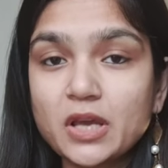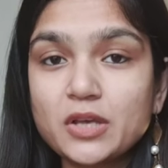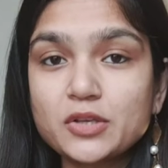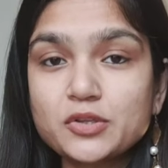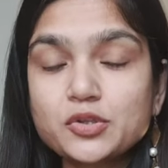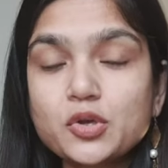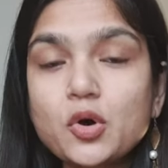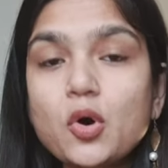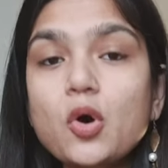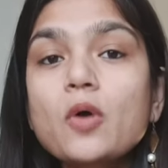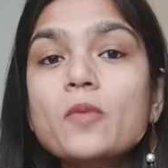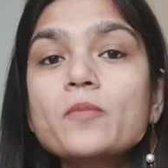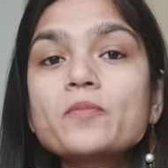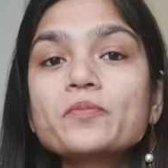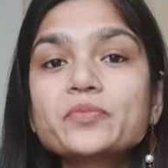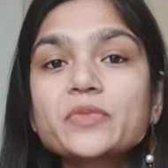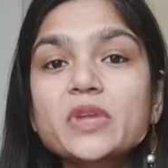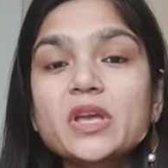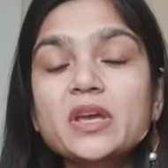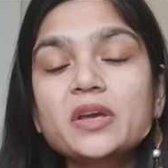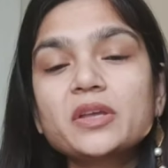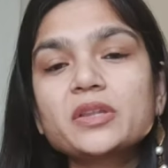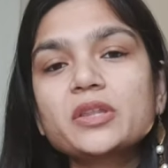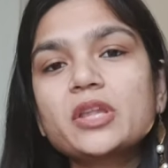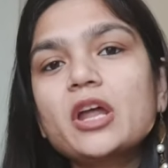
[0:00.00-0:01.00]
So
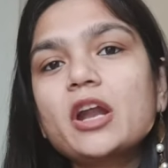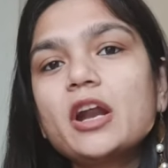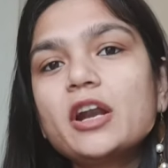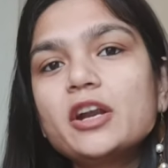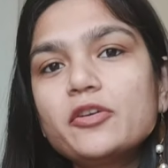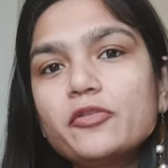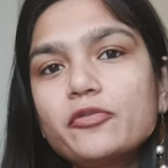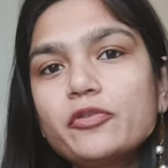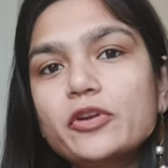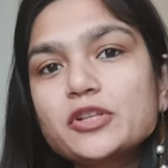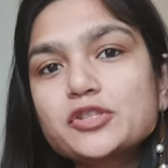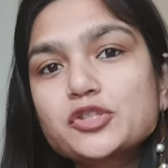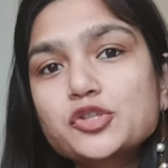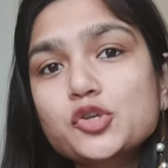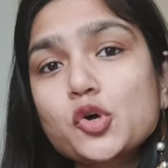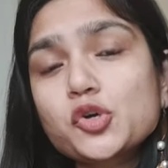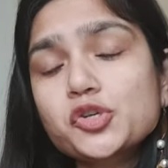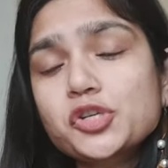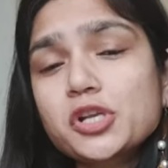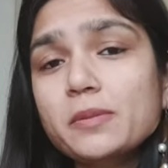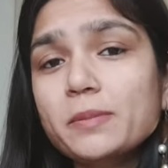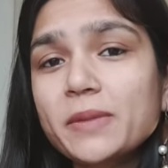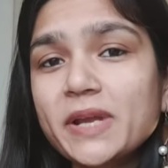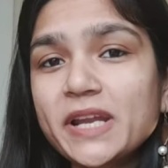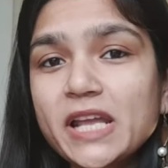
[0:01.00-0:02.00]
there are different
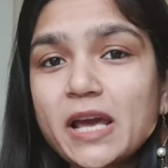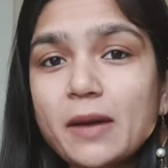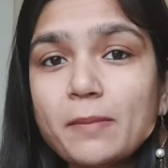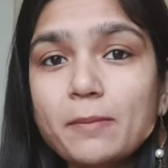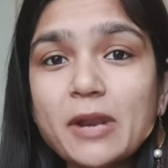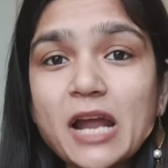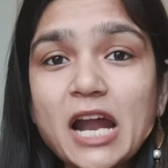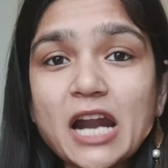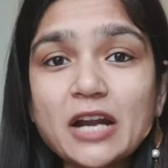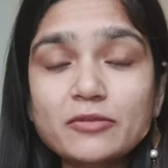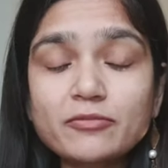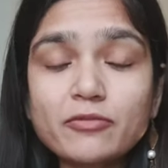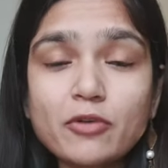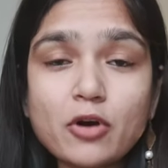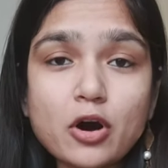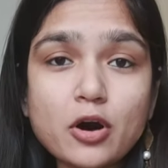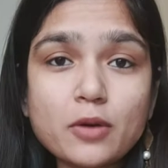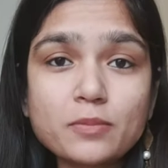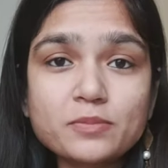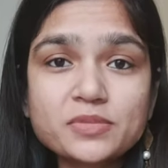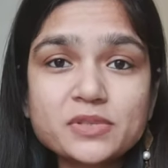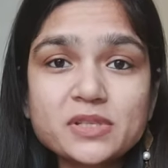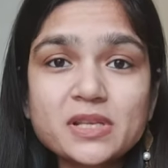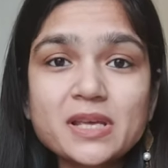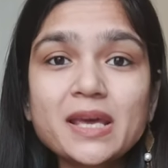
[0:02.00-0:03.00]
social media
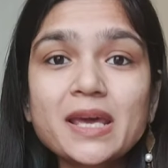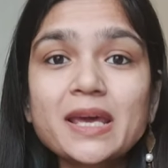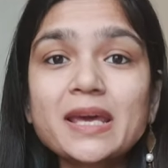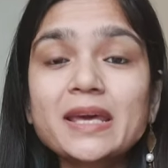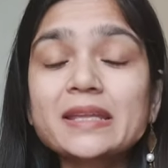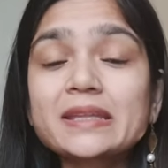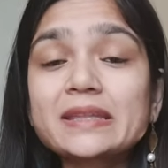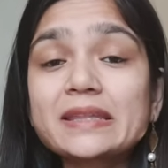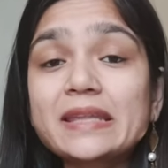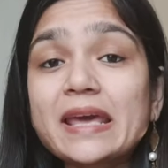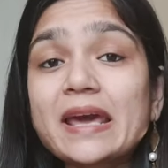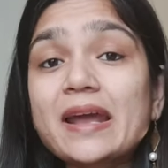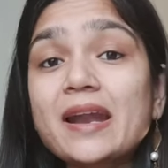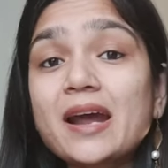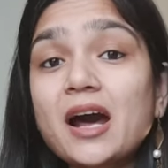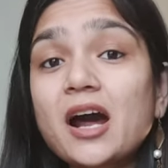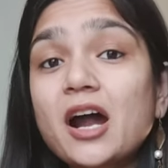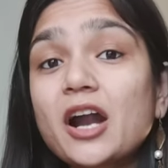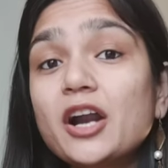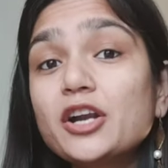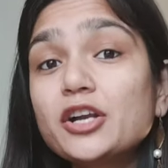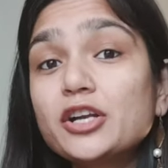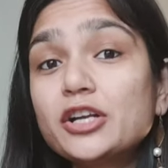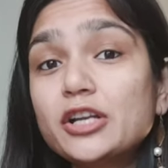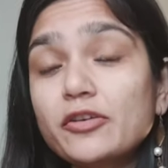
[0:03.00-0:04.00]
platforms. There
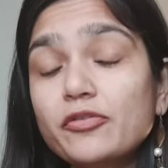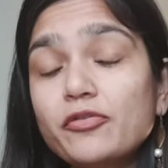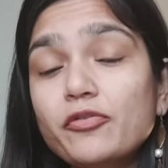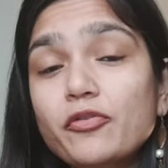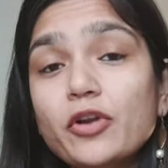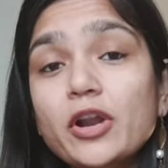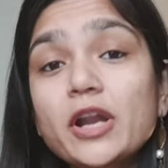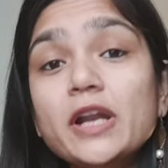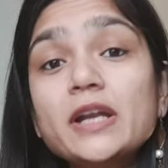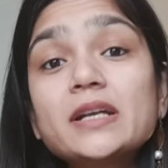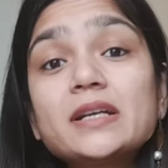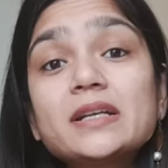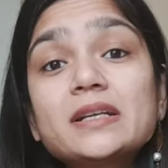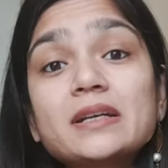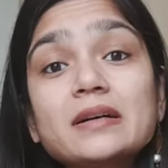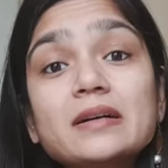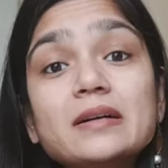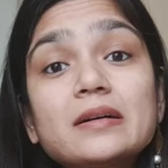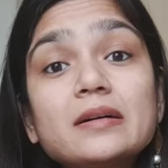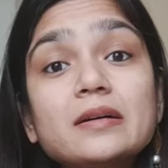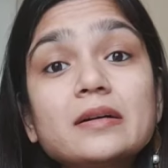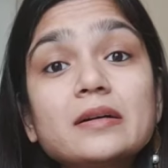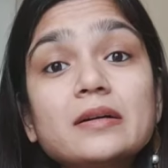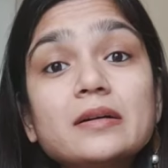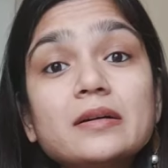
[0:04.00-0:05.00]
are different
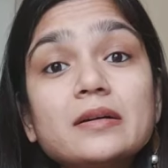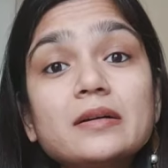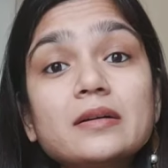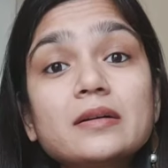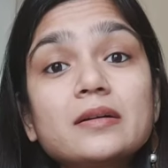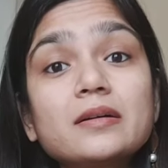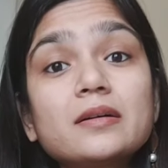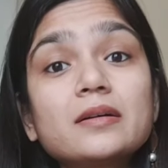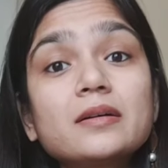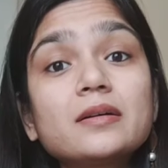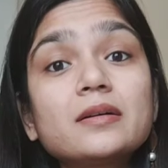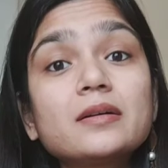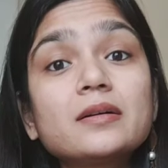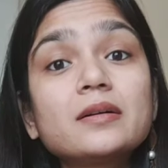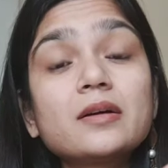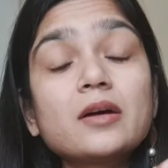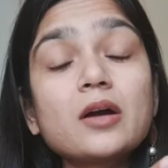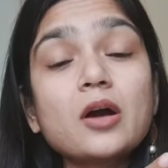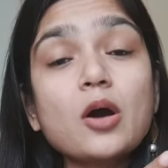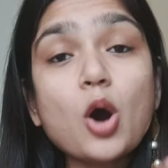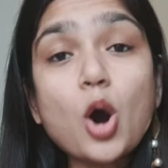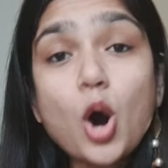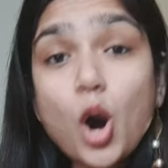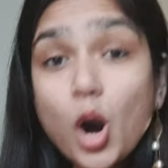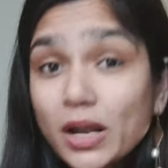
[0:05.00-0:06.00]

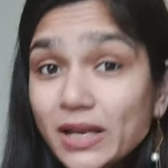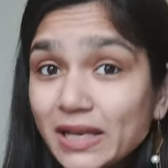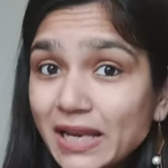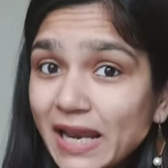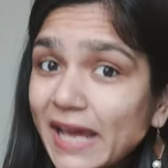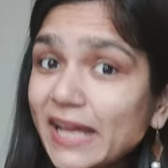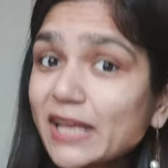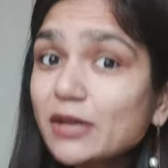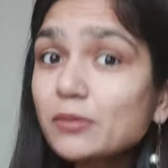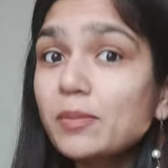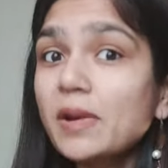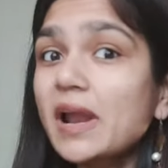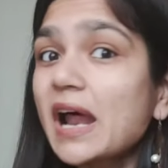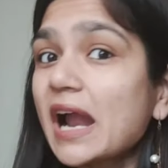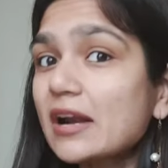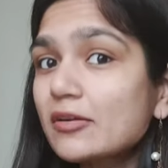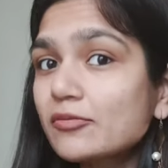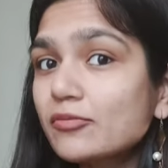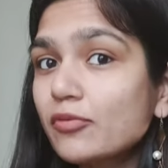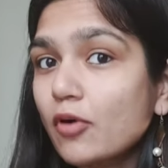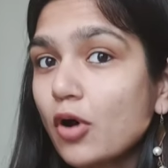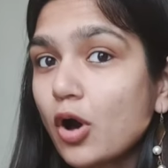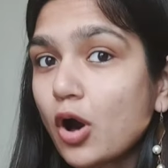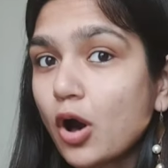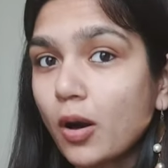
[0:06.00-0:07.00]
online
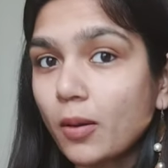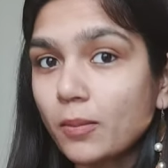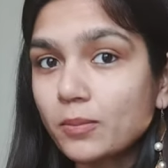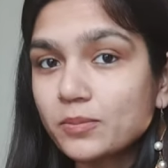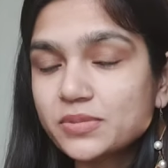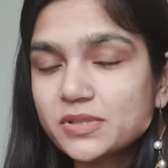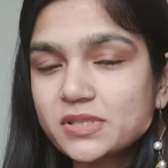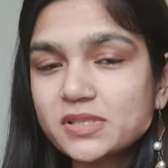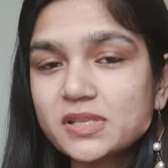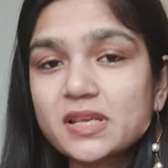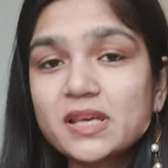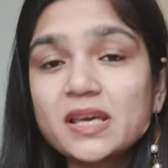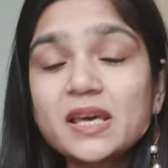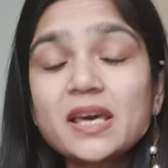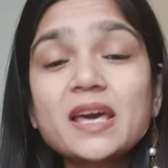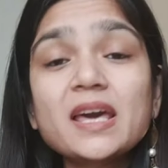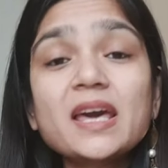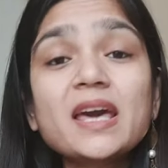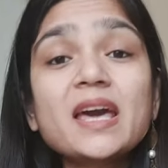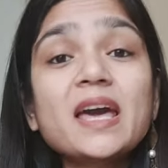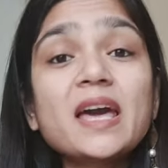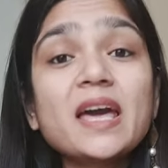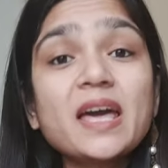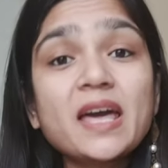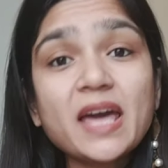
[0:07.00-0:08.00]
platforms.
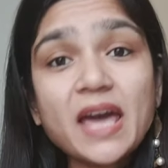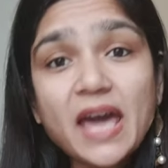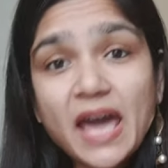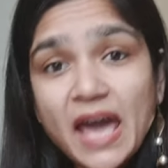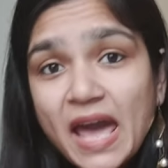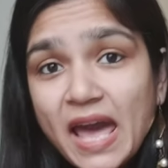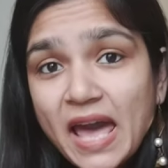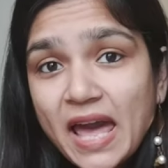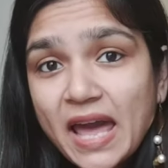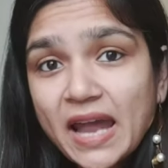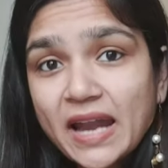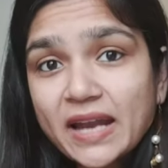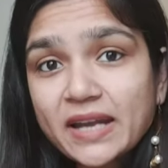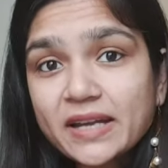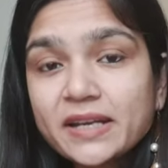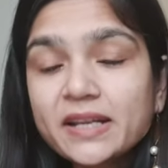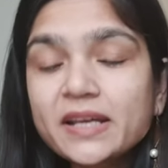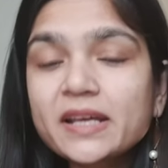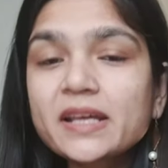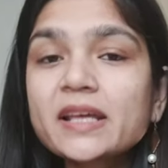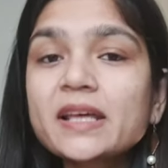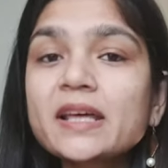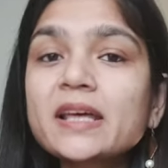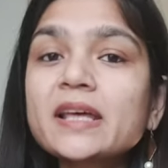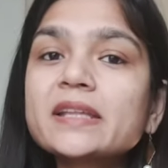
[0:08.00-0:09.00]
And
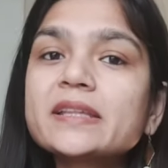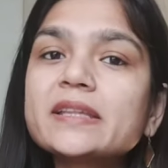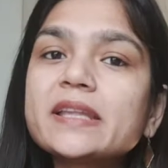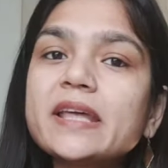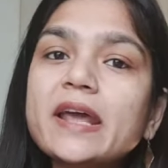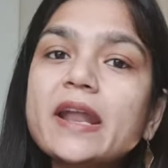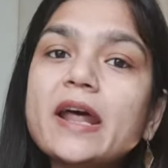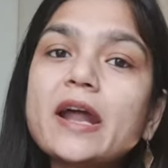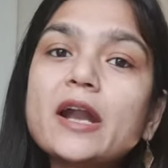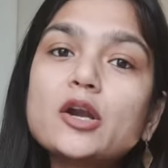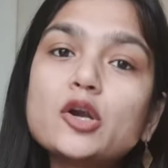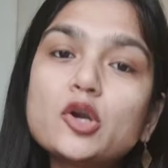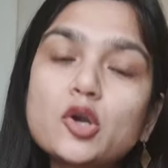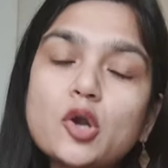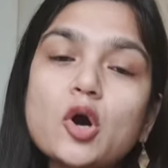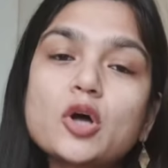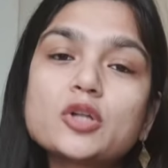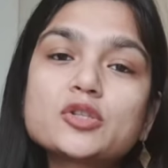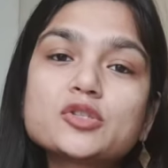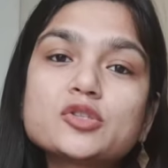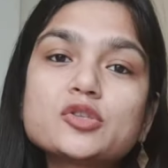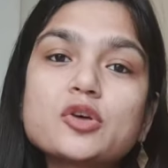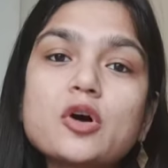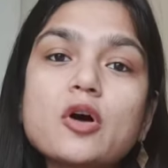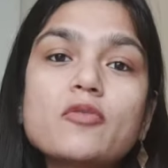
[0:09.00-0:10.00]
there are
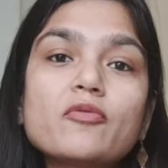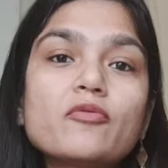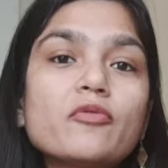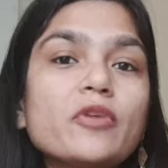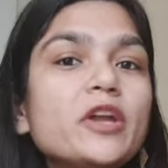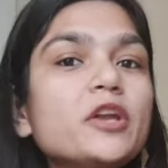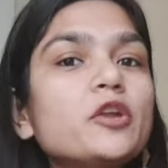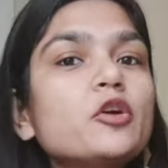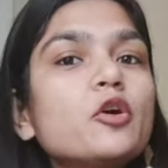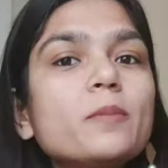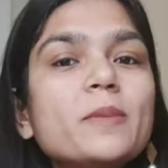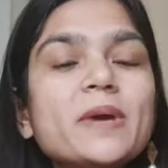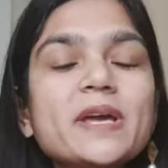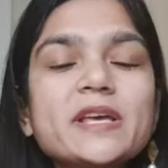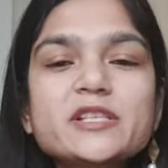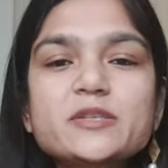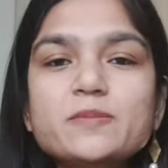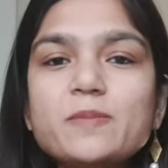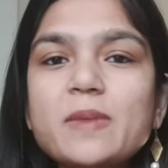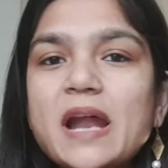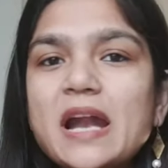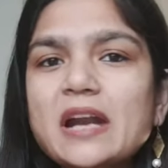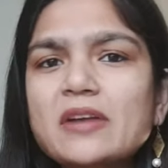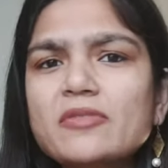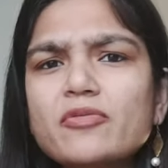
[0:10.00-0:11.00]
lots of video-based
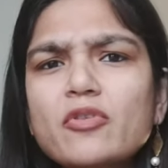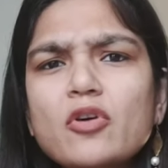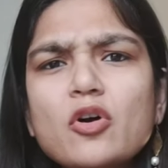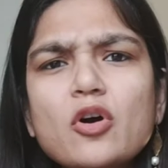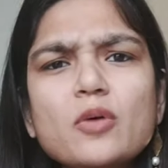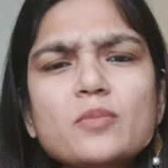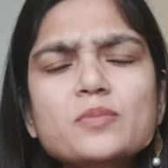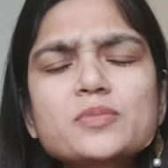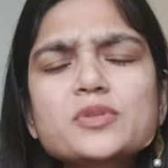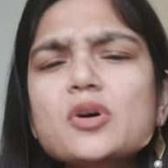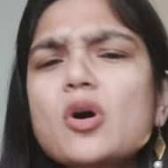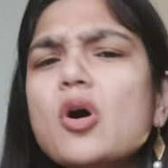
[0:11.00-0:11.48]
platforms.